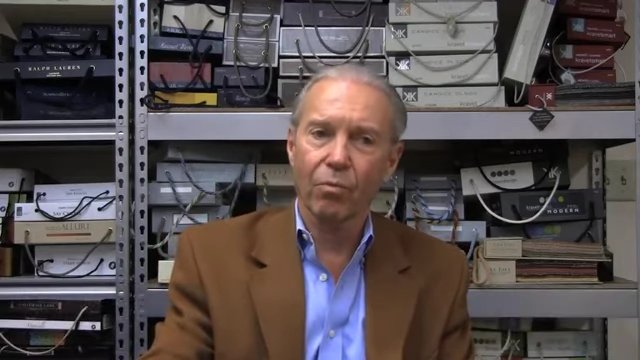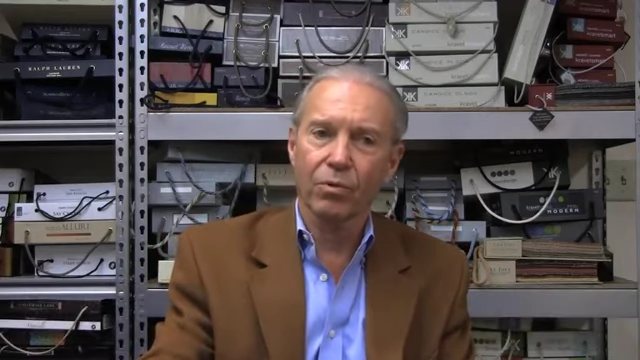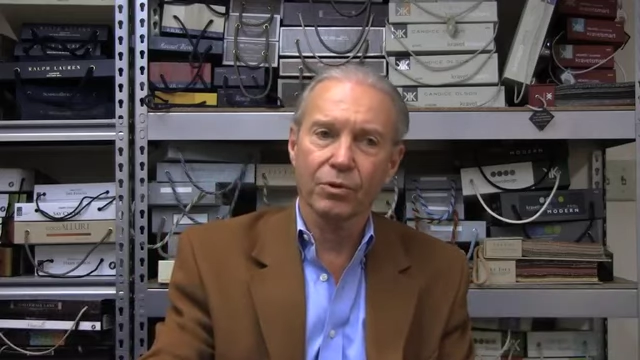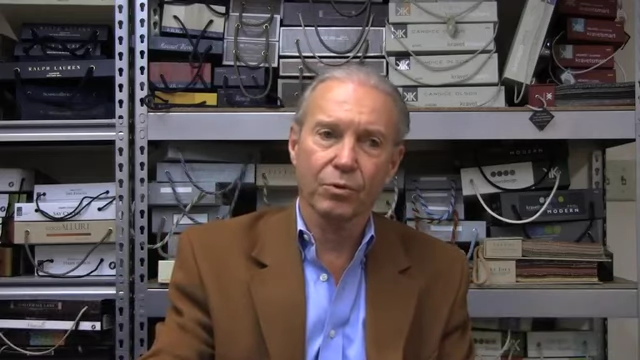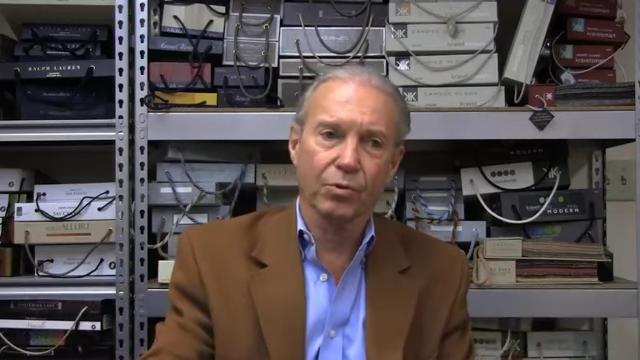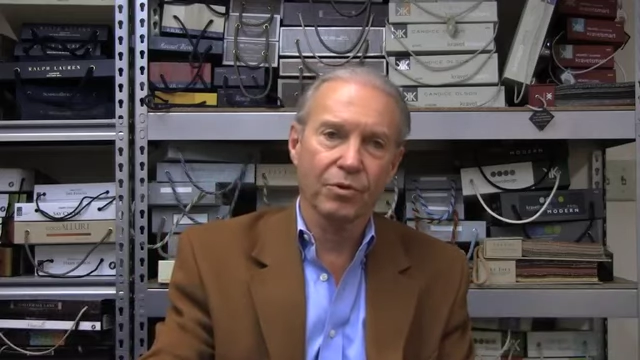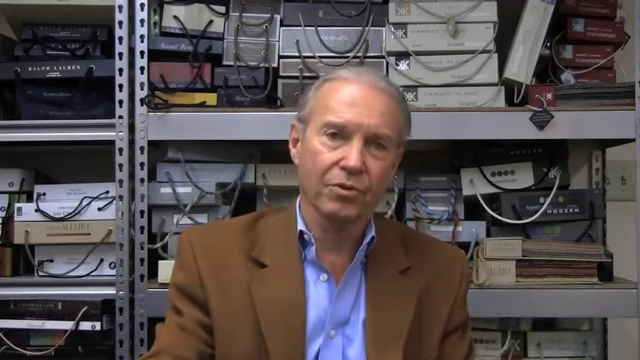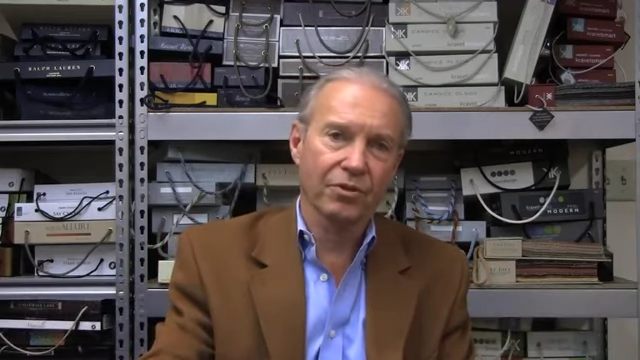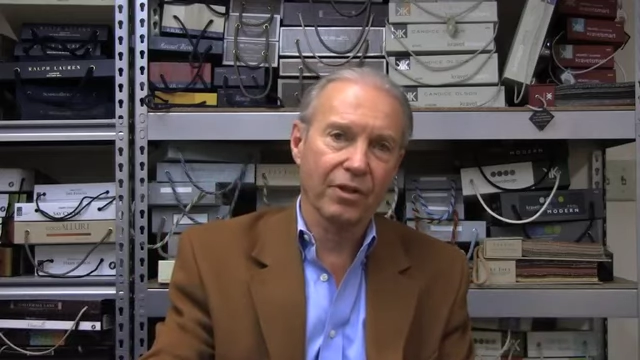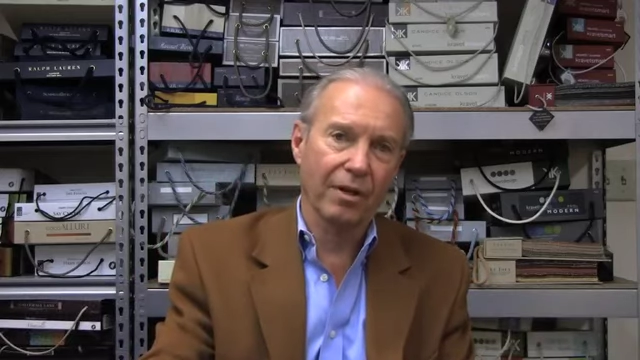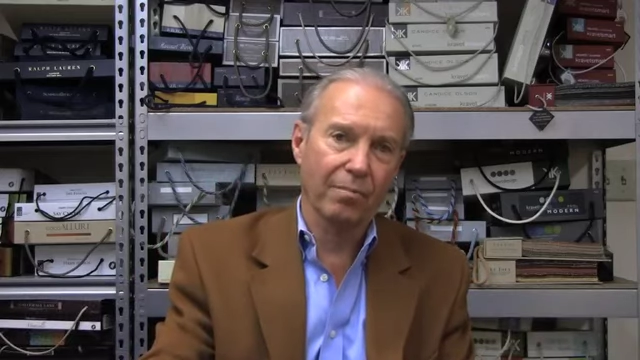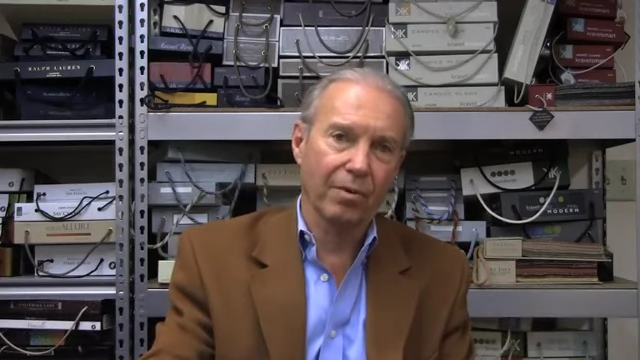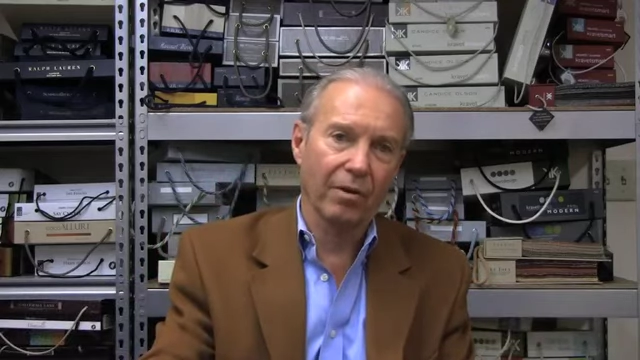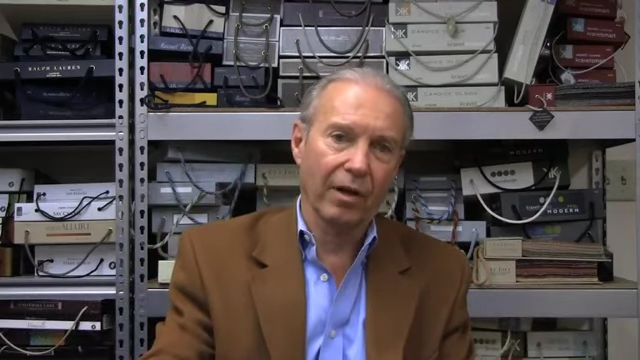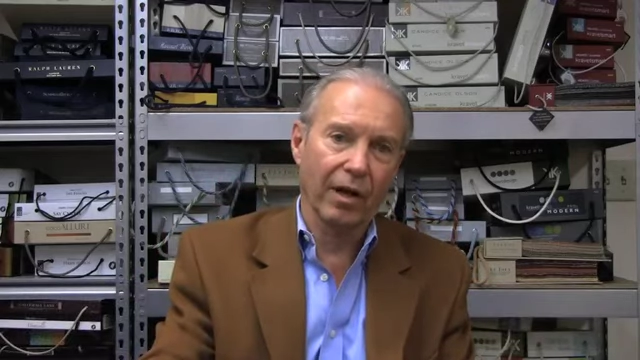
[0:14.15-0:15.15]
which was
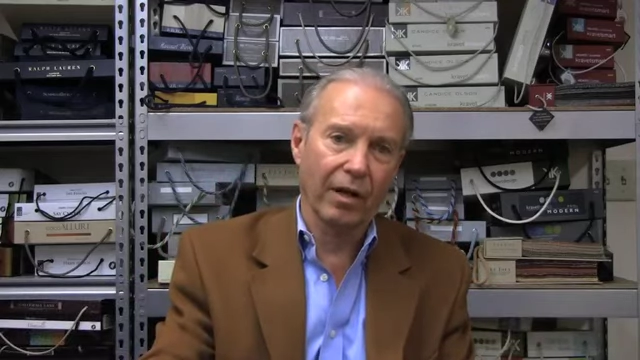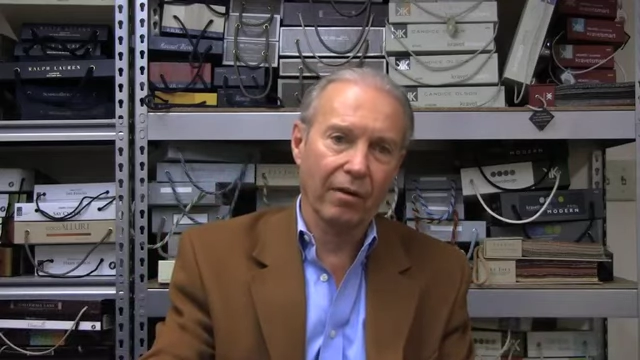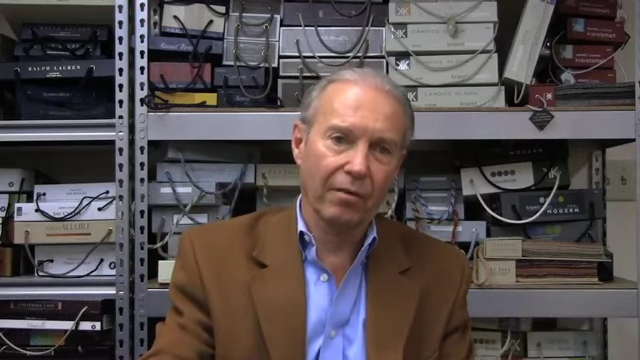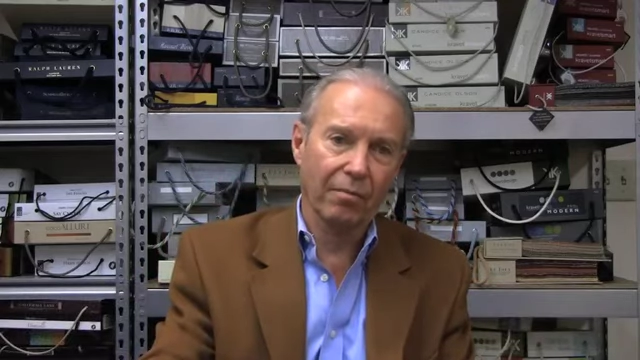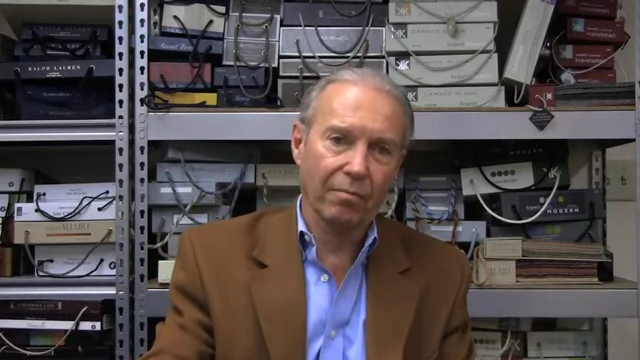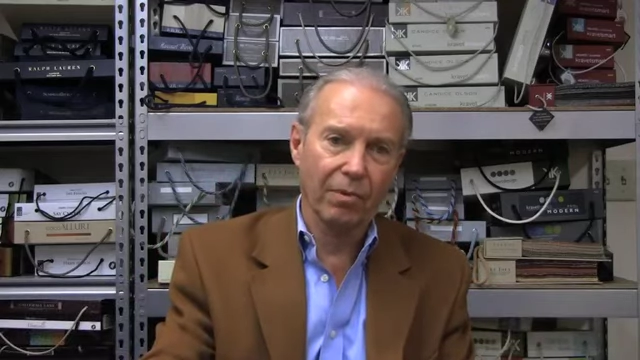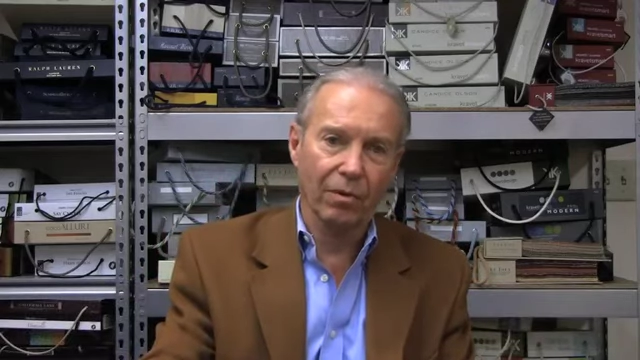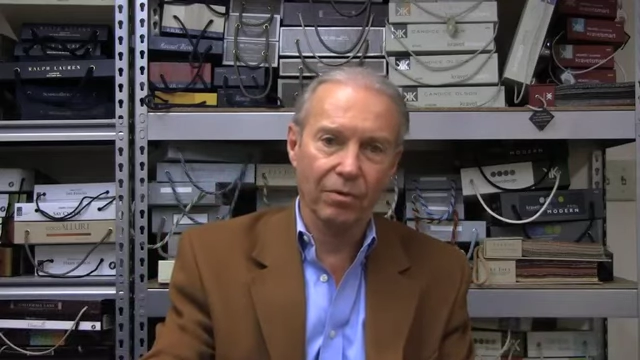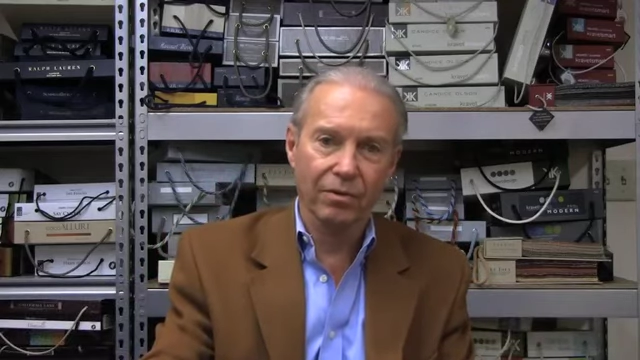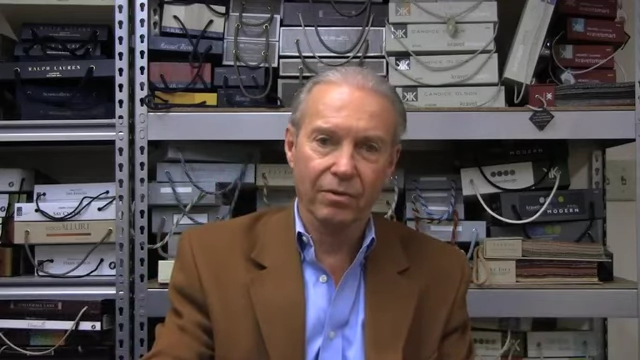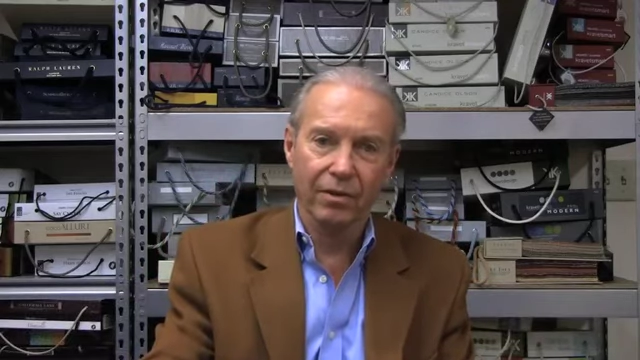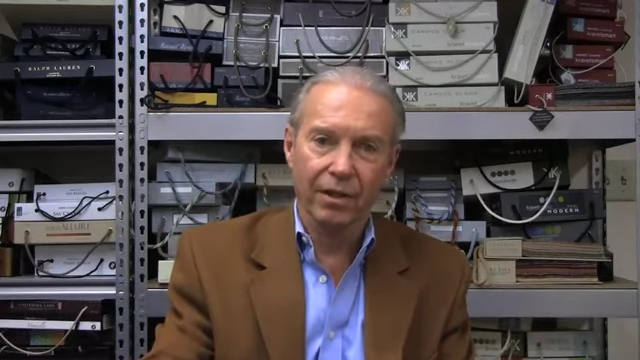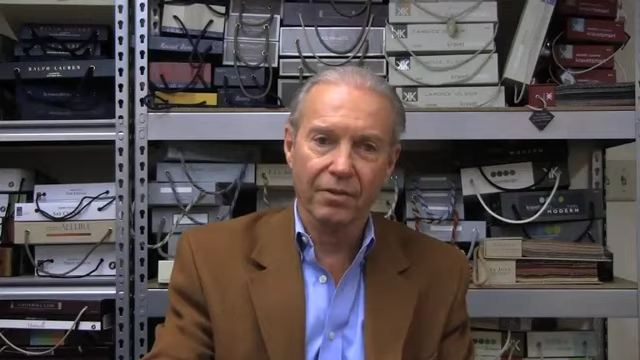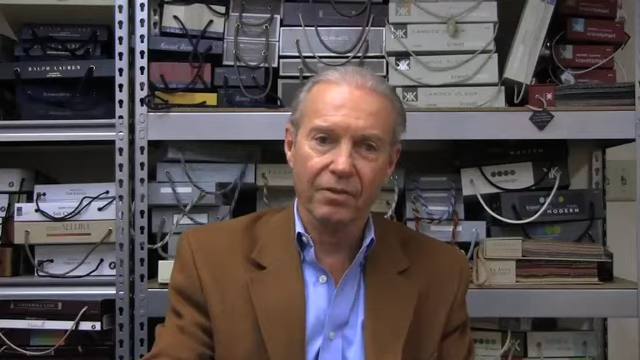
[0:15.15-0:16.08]
Temple Adath, built in